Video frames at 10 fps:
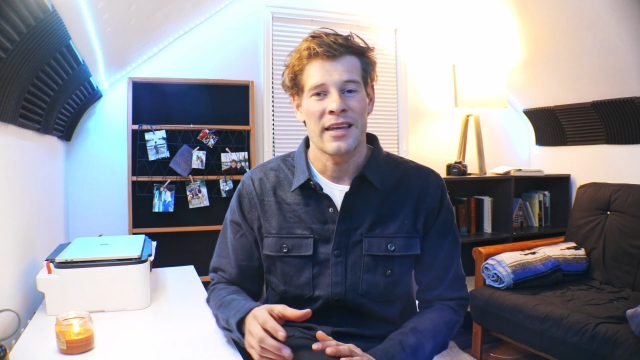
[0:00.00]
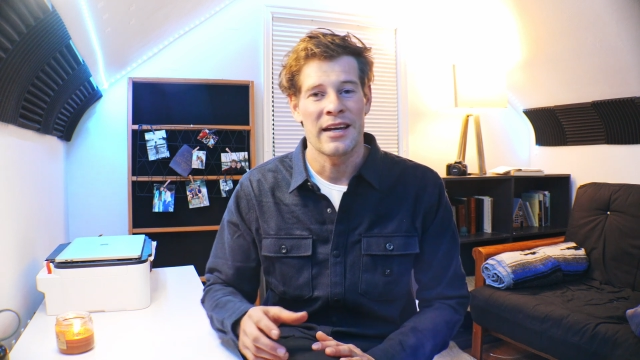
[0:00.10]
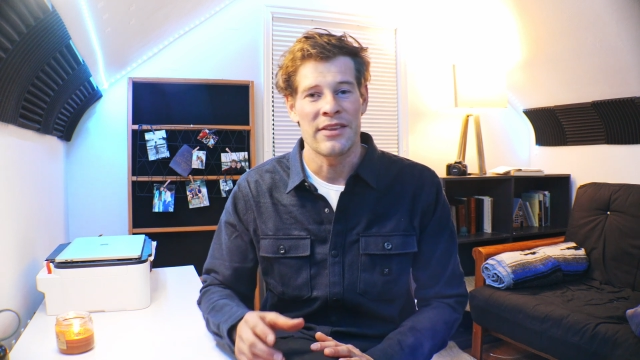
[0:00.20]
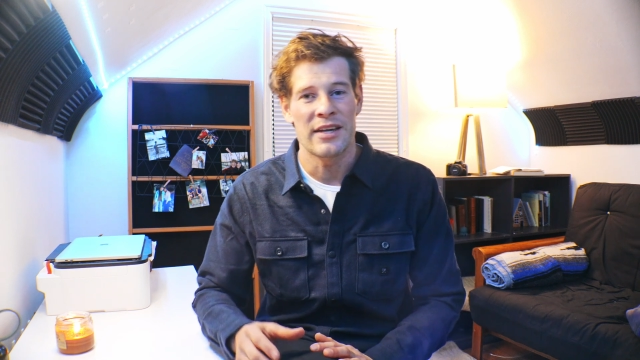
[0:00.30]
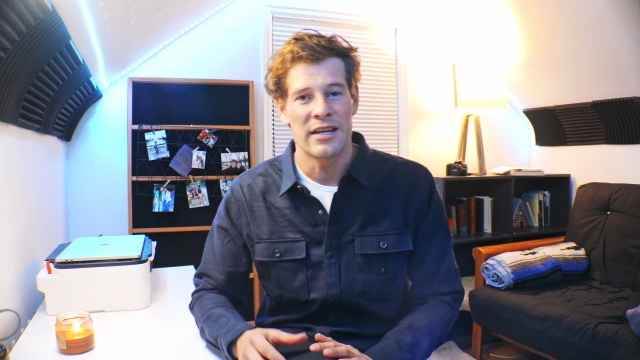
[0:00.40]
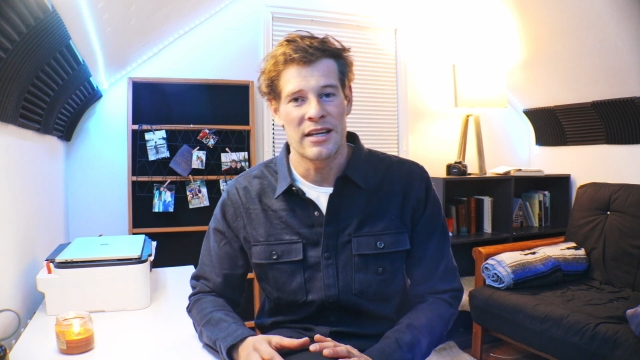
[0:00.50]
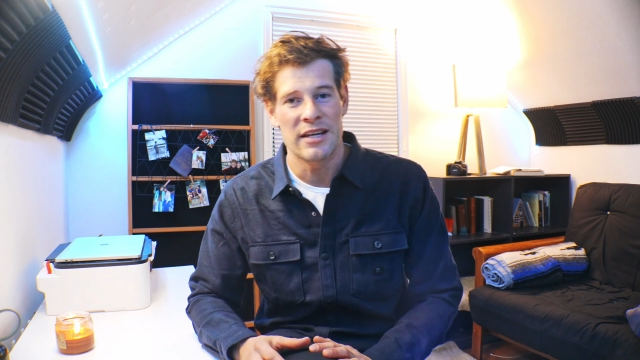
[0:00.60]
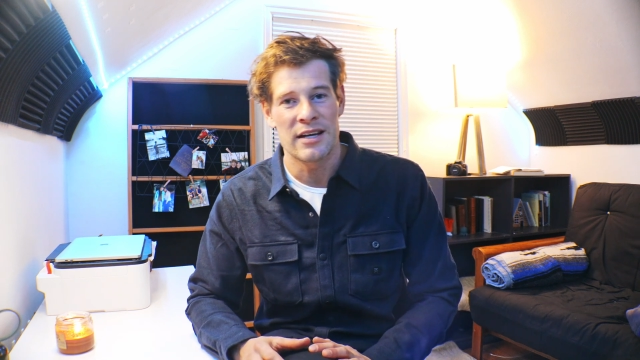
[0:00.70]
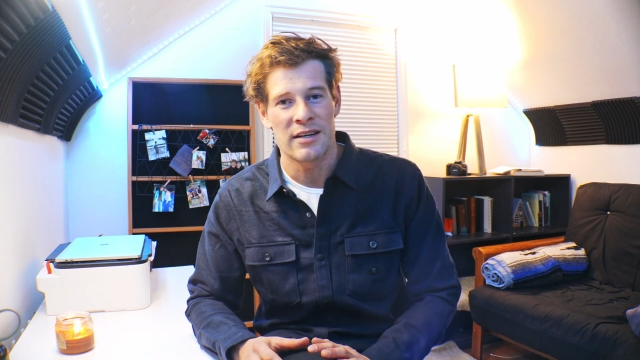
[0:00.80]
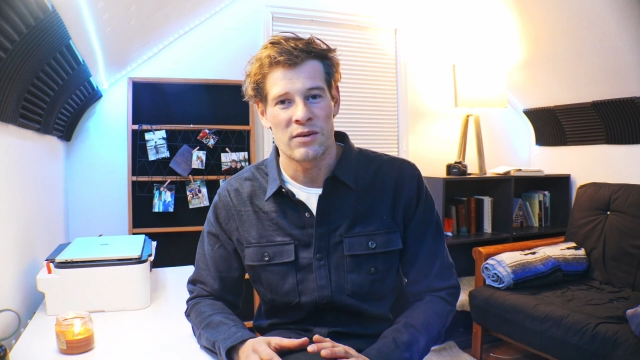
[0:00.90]
And
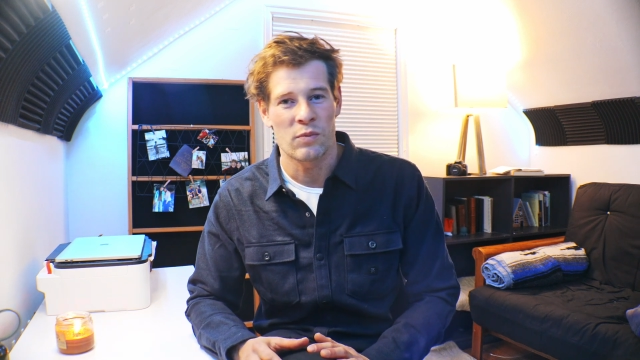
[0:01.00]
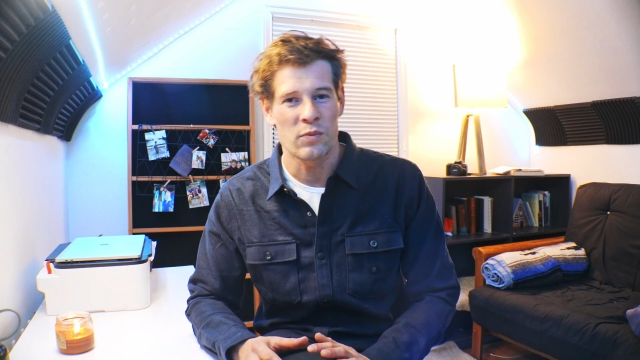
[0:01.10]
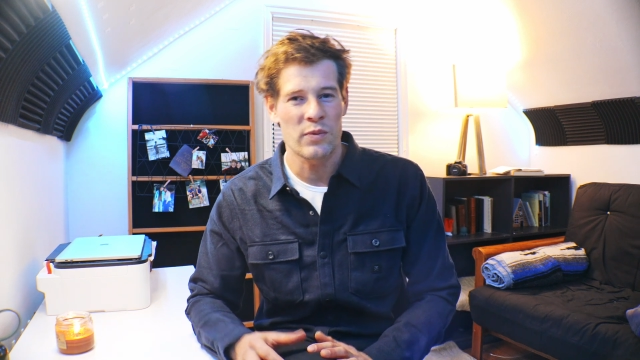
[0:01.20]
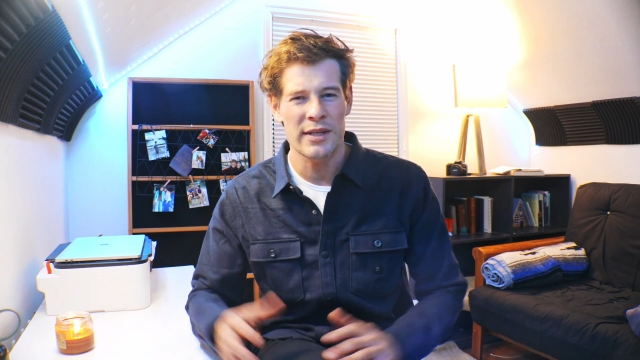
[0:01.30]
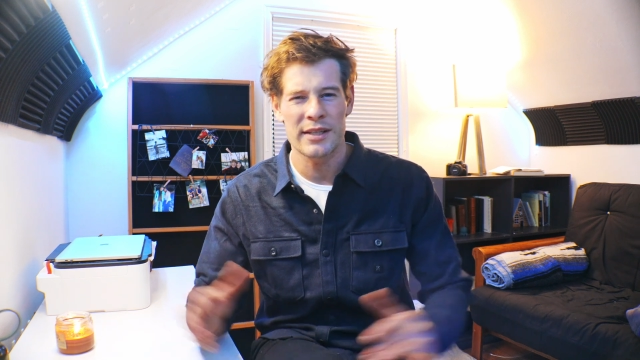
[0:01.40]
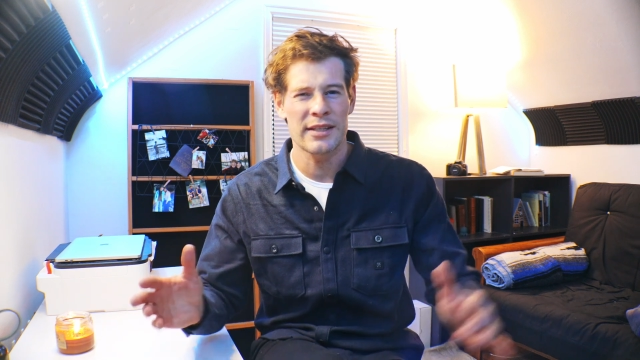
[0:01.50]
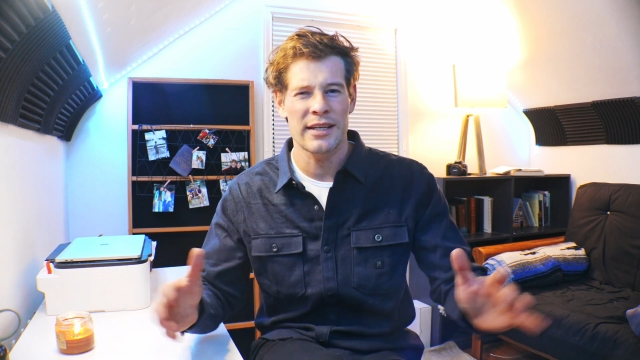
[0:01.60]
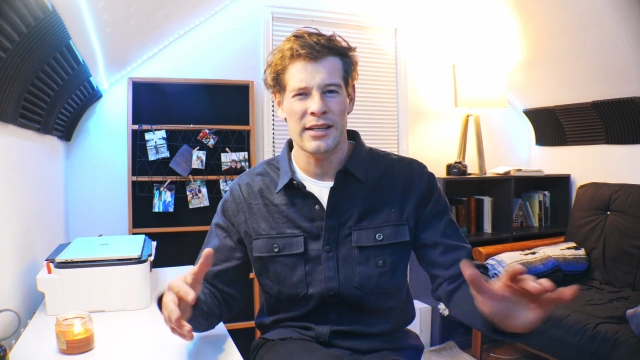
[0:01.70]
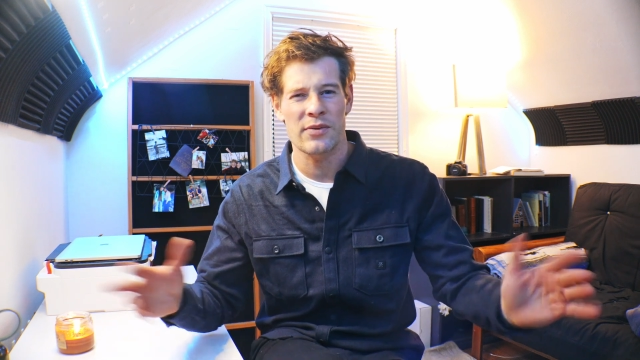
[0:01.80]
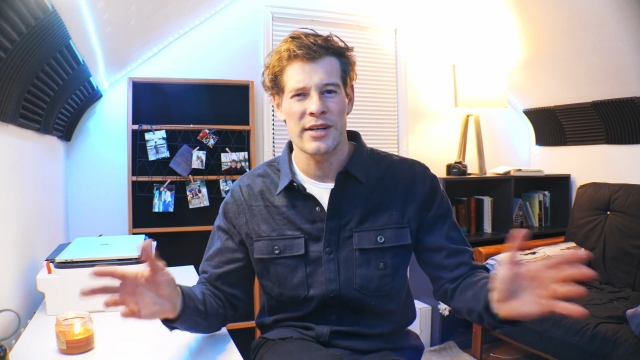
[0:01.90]
then we can
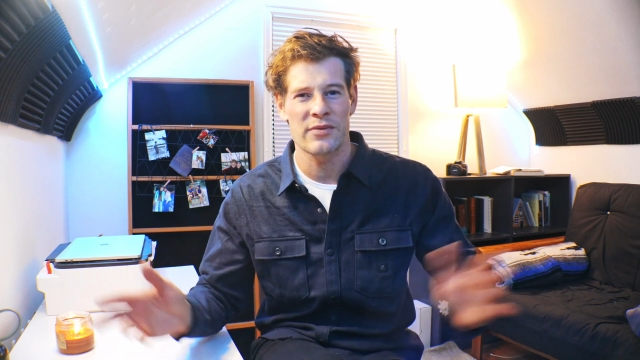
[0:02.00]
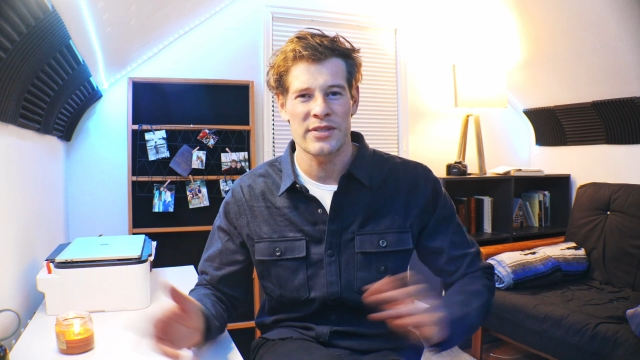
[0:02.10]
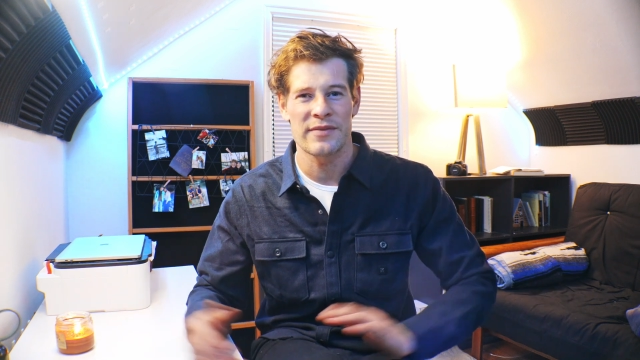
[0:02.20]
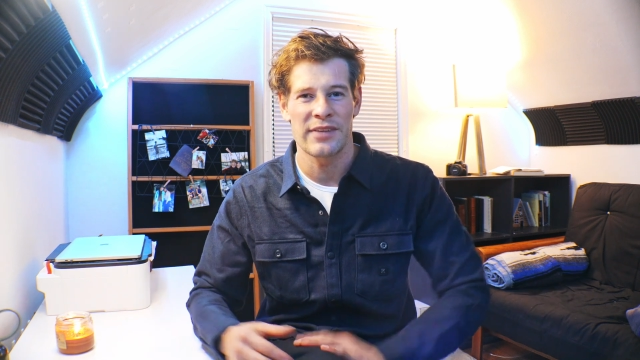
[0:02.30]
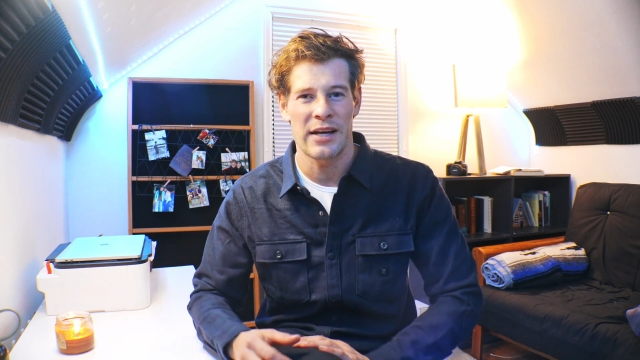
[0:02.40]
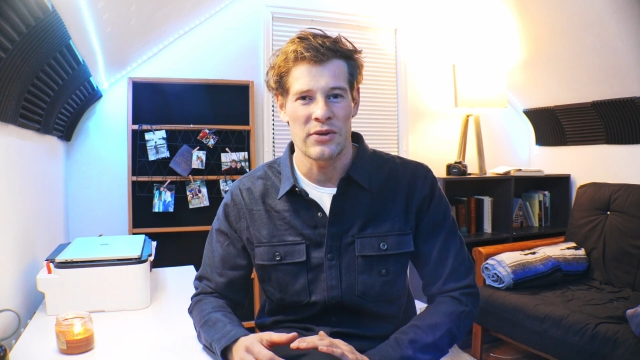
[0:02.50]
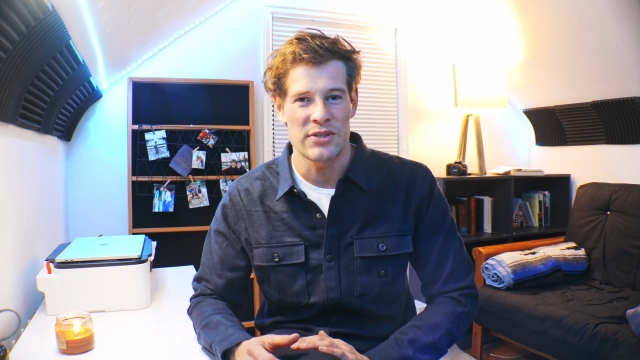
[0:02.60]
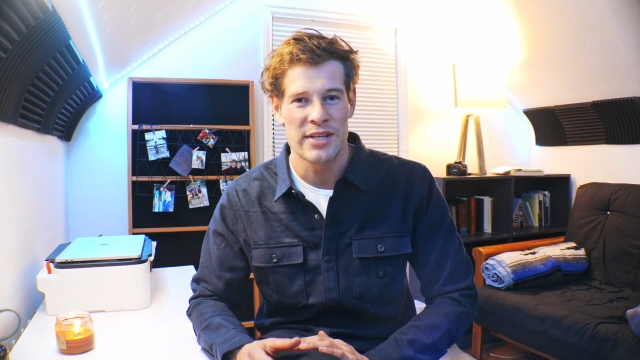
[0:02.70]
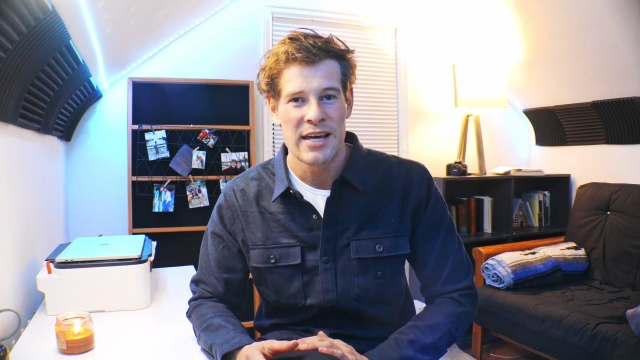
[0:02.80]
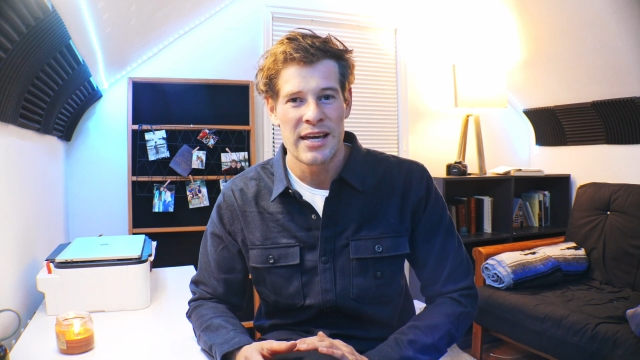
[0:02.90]
get creative with some
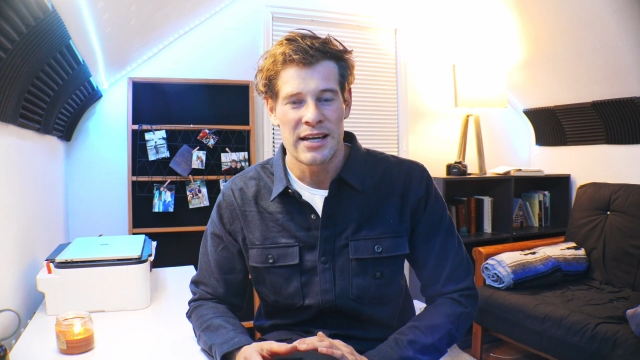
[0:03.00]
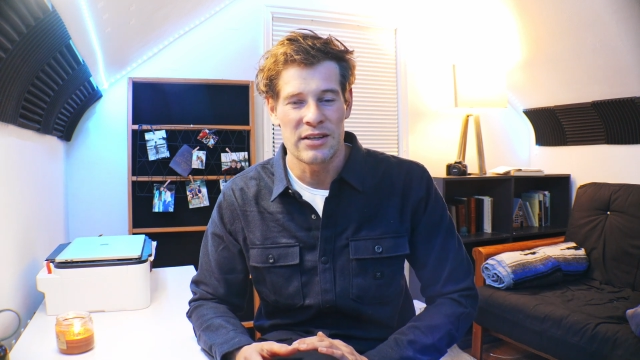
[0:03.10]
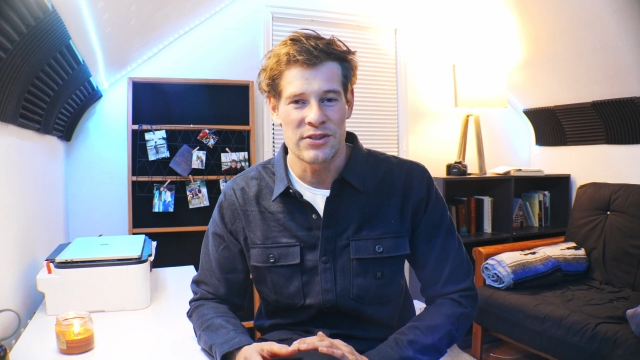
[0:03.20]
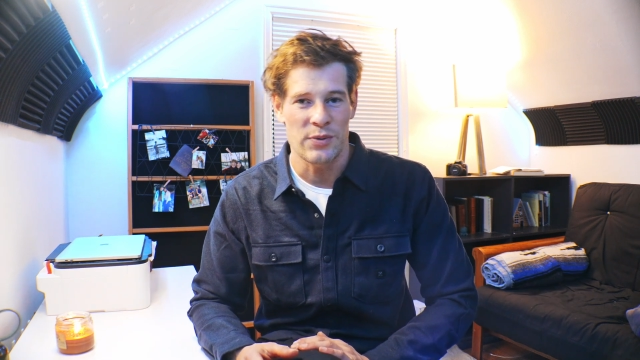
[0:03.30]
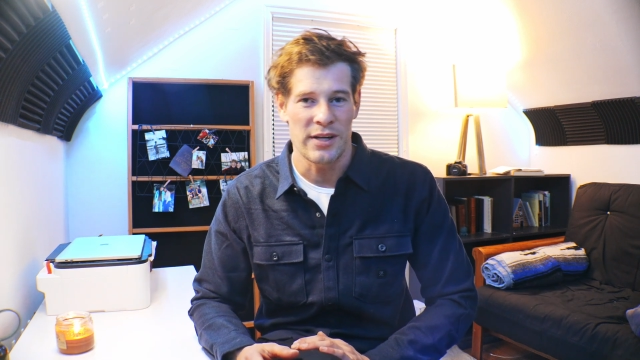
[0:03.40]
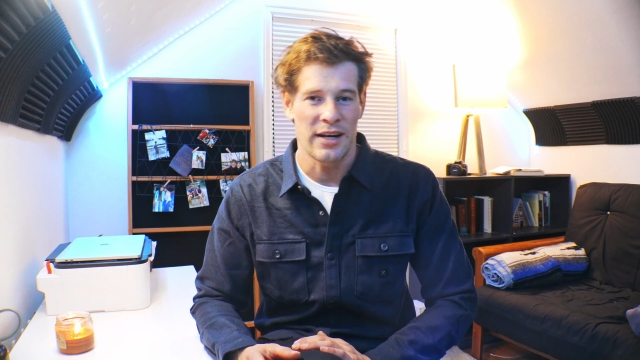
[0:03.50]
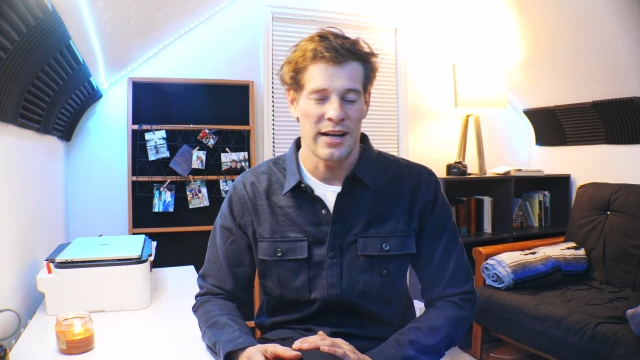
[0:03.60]
flowers elsewhere.